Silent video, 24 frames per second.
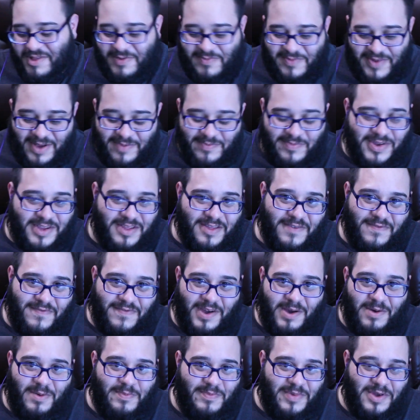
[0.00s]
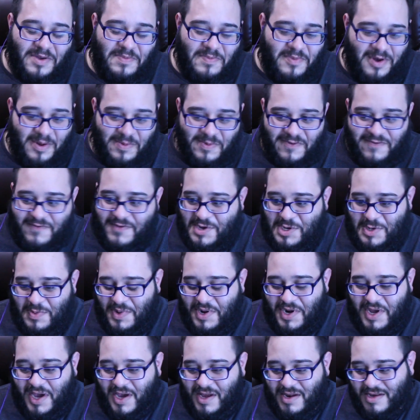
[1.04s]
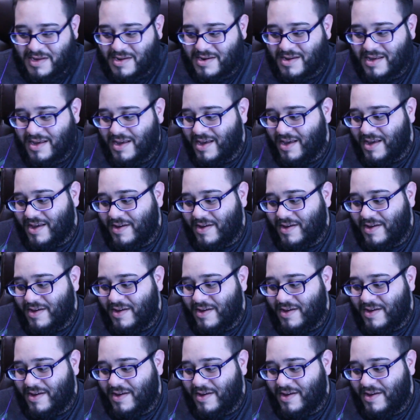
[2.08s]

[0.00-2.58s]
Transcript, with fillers: The man picked a fight with Big Mom in Fishman Island,